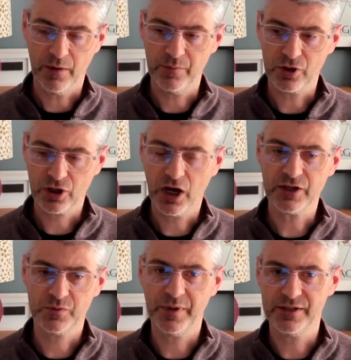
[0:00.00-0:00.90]
your
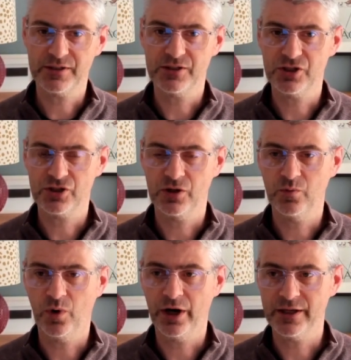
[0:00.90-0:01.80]
cost-based decision
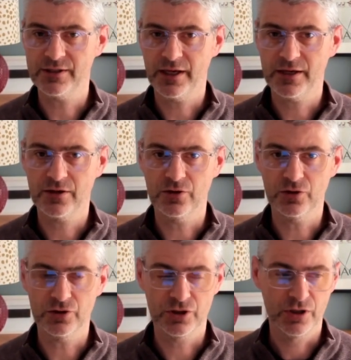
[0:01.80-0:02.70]
on what is a
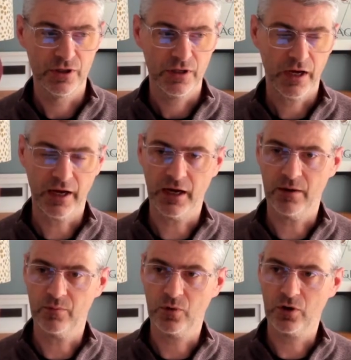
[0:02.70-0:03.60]
good
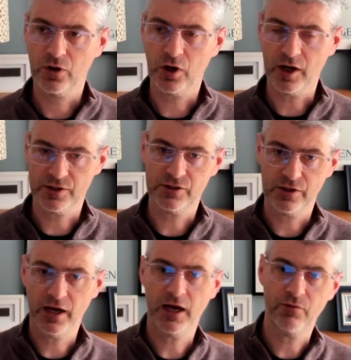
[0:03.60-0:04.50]
cost you
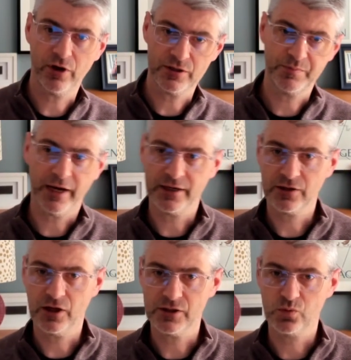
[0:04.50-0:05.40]
have, what is bad
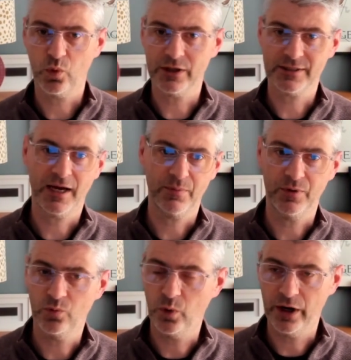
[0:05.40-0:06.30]
cost, what's
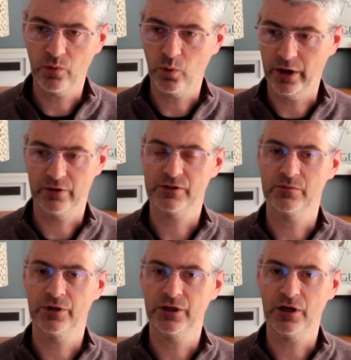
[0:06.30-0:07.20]
happened, where's the
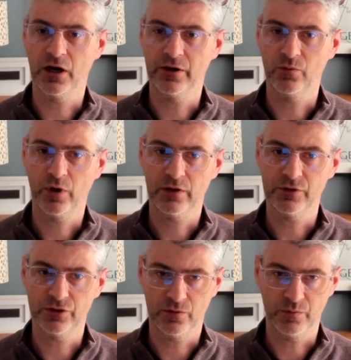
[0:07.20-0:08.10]
money gone, what have you
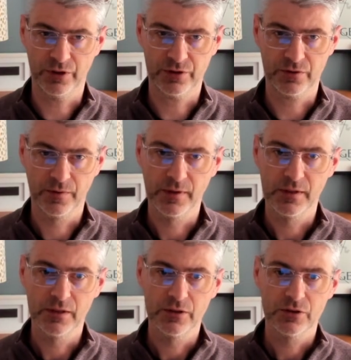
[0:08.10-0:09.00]
done with it.
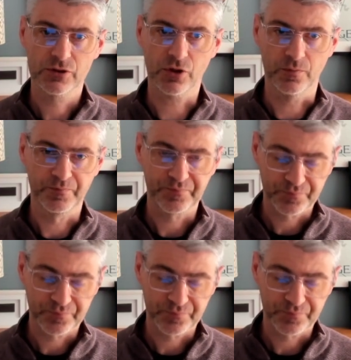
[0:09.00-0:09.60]
So